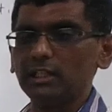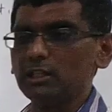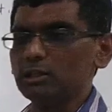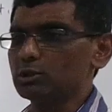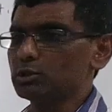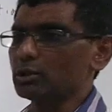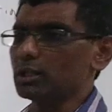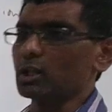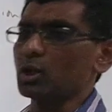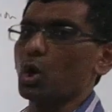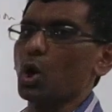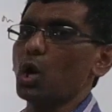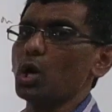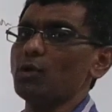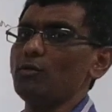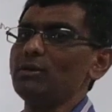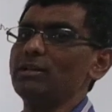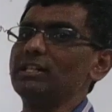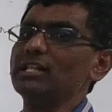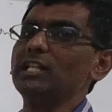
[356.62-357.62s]
So the coil
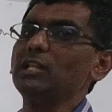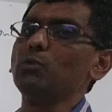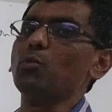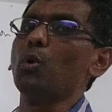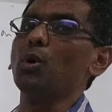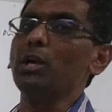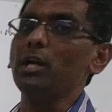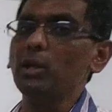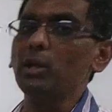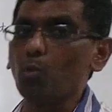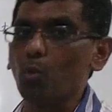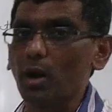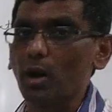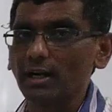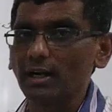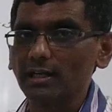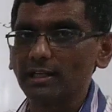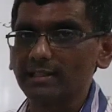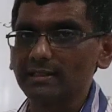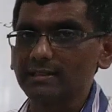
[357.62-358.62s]
will turn only
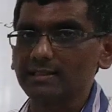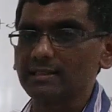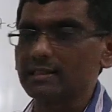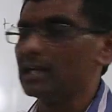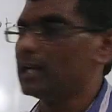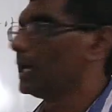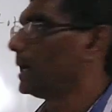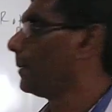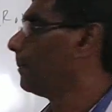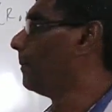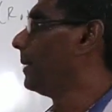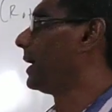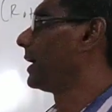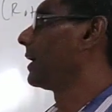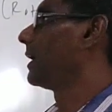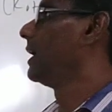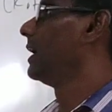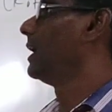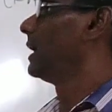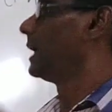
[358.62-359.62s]
once.
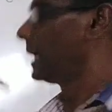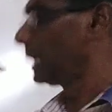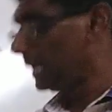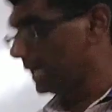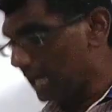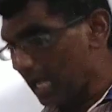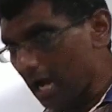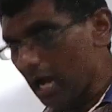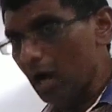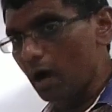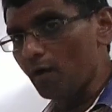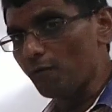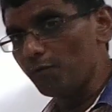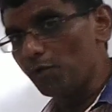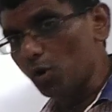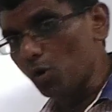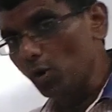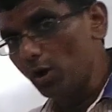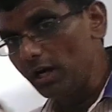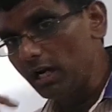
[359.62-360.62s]
But now we
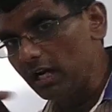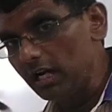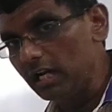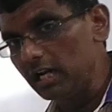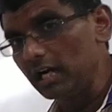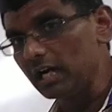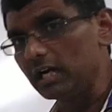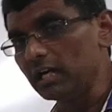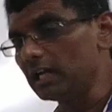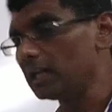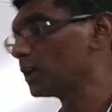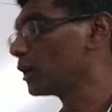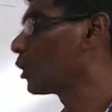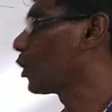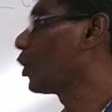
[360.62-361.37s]
are going to learn